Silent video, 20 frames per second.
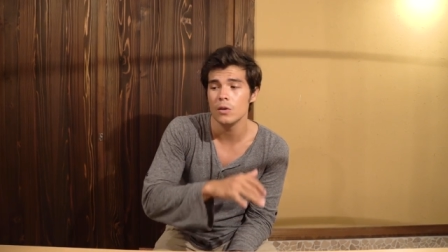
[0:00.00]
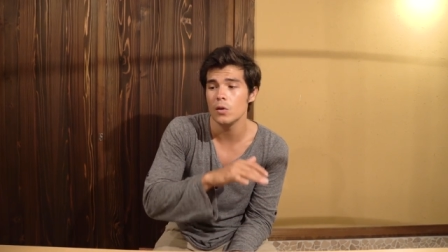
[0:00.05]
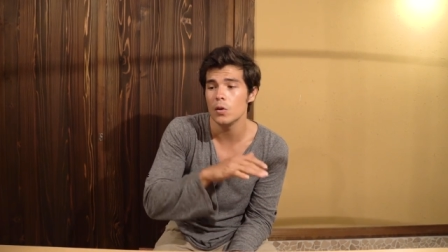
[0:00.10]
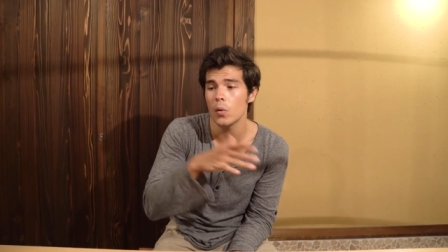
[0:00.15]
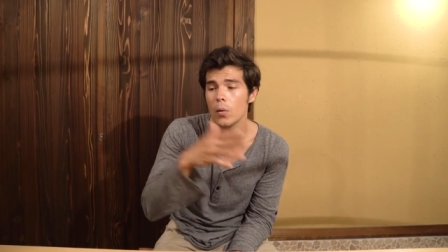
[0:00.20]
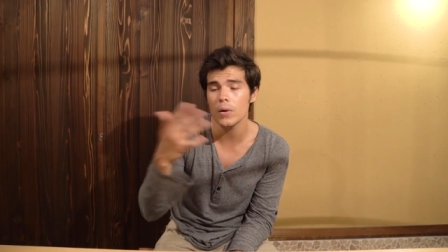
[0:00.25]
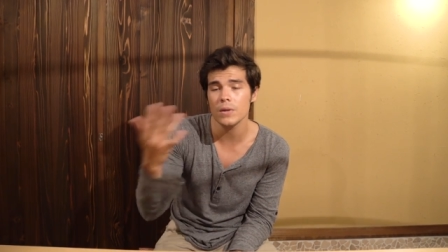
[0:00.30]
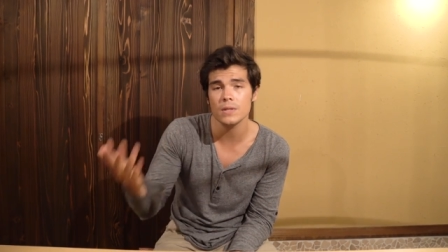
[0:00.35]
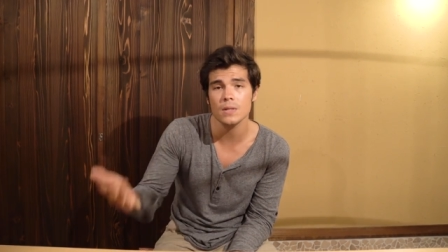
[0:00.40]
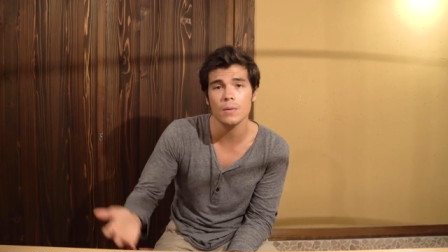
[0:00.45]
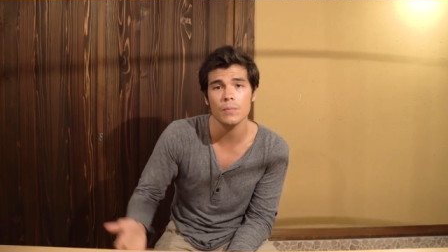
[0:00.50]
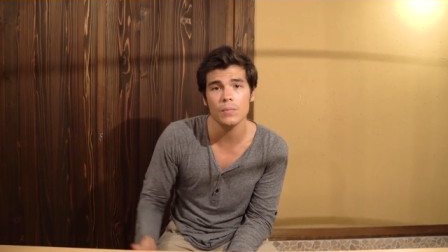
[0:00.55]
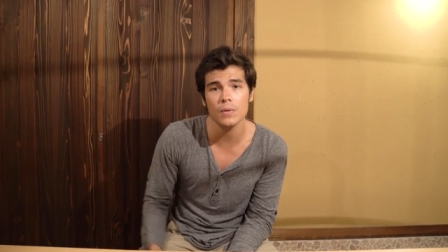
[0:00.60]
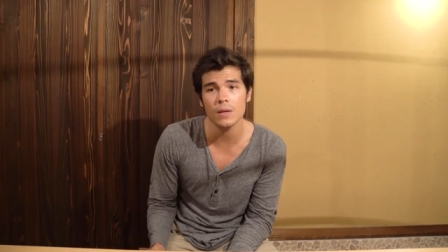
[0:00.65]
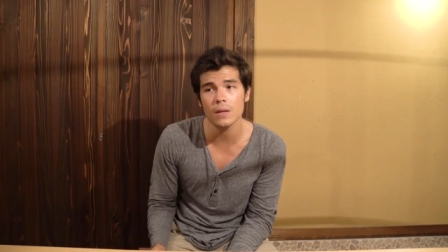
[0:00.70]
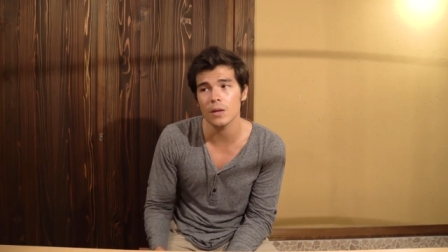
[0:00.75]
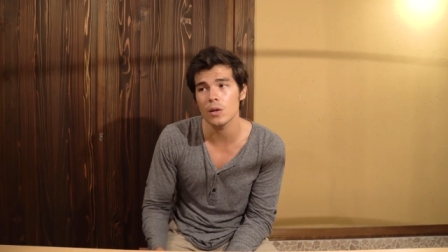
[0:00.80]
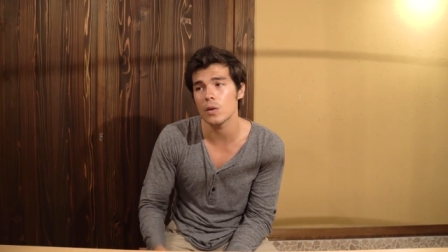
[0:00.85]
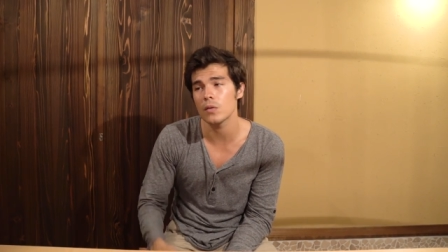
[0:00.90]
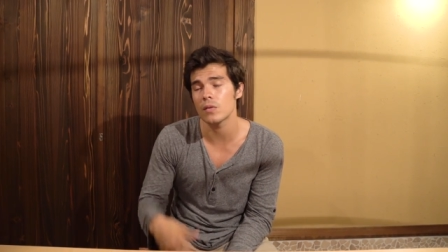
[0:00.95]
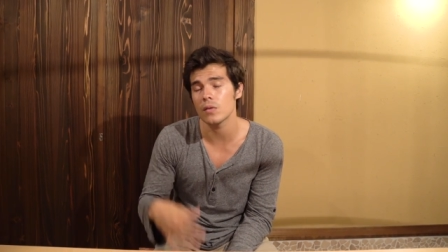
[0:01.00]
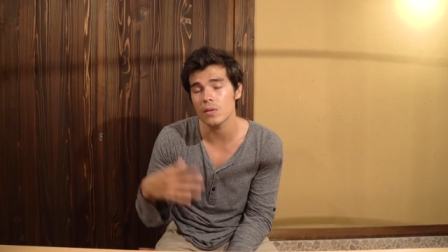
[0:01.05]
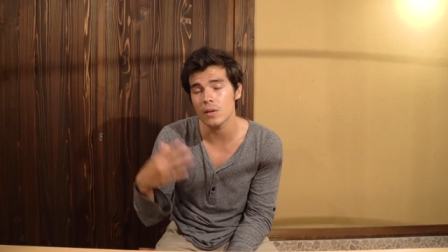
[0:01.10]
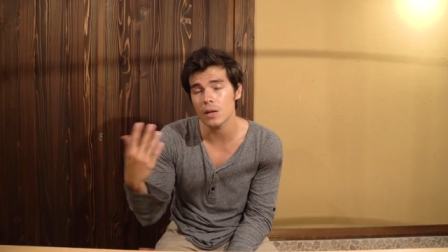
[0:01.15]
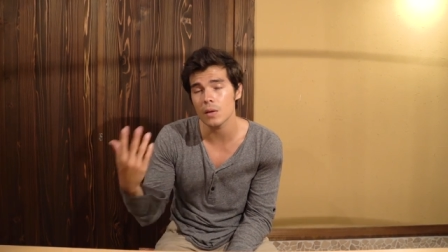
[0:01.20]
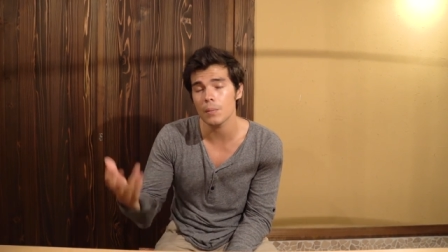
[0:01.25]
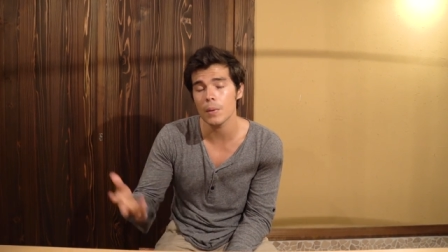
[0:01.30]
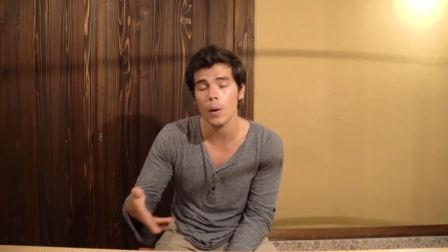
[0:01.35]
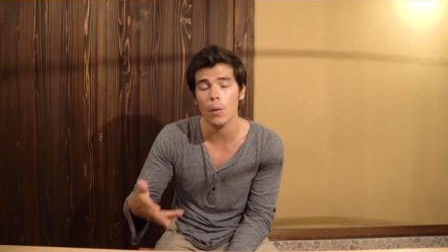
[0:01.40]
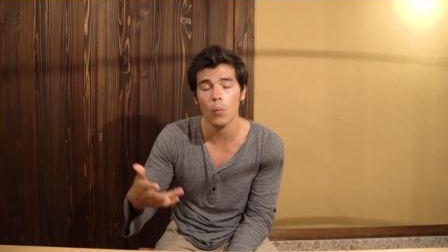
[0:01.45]
You don't want something that you have to
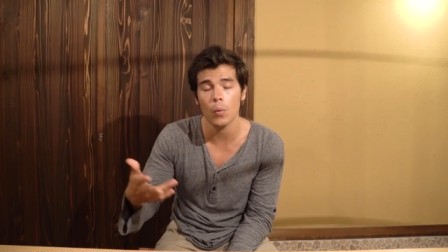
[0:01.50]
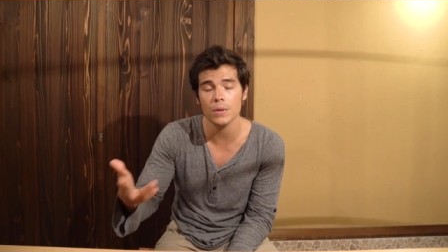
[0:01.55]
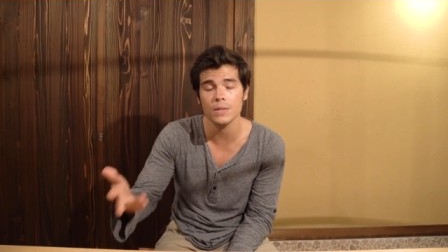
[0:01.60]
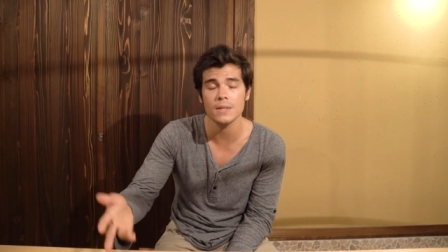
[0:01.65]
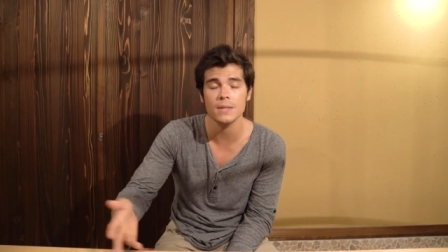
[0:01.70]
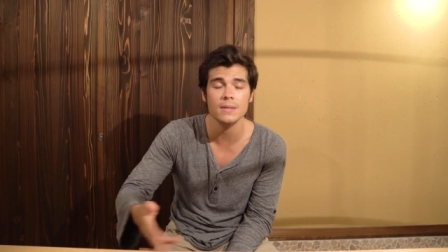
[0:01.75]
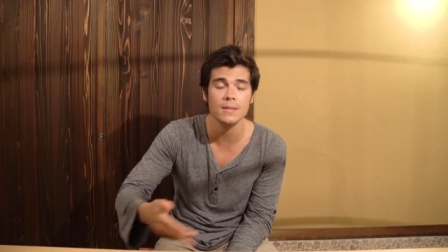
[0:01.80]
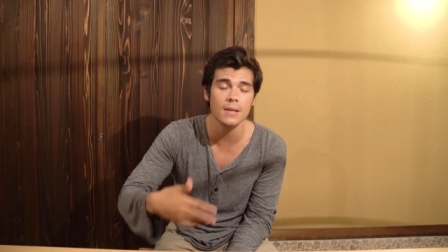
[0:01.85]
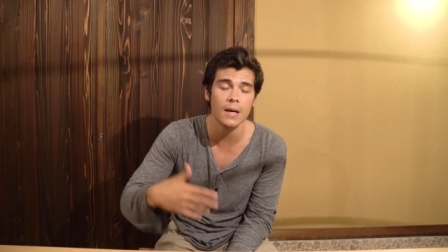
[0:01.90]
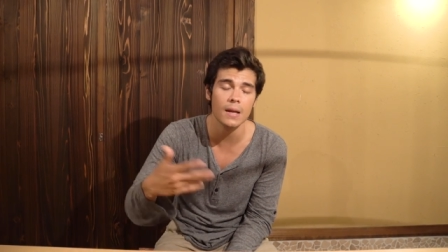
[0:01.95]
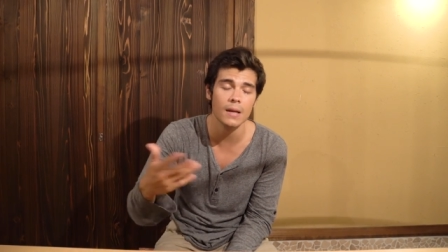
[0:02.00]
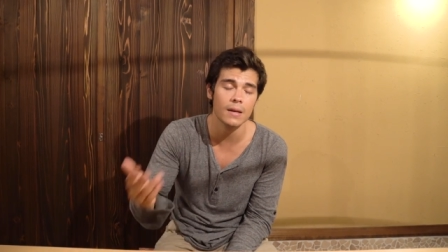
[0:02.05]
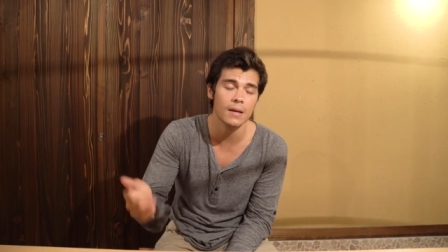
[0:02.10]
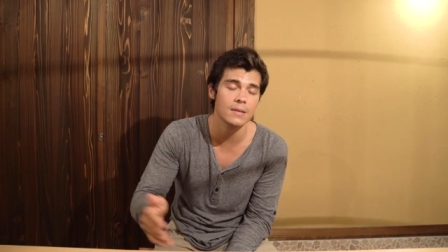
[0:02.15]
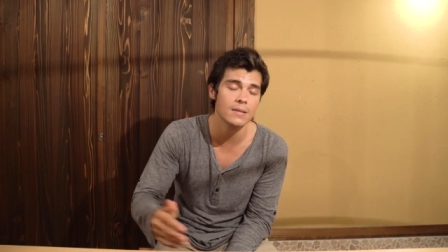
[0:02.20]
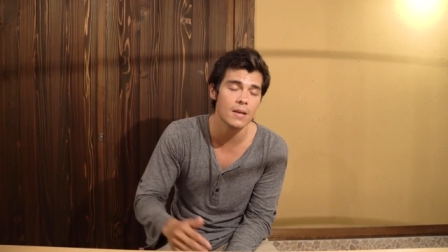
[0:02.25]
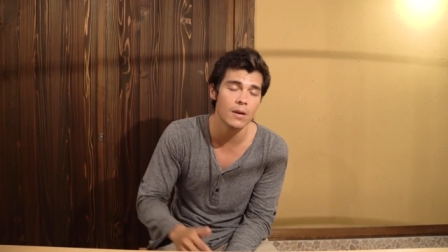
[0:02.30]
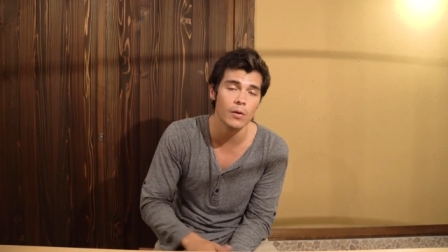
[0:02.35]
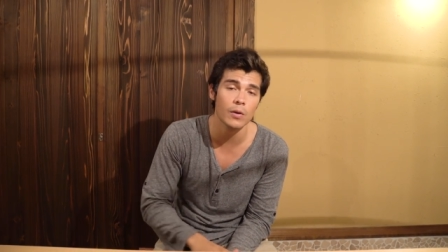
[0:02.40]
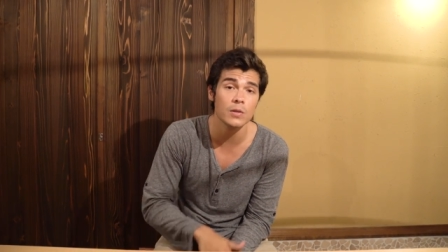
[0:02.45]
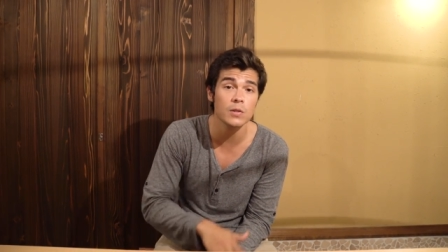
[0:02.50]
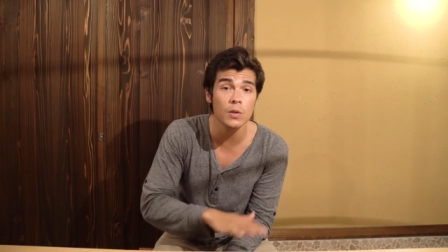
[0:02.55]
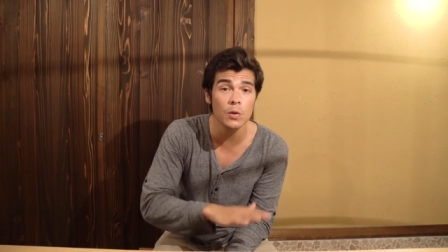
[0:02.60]
think about what's inside and etc.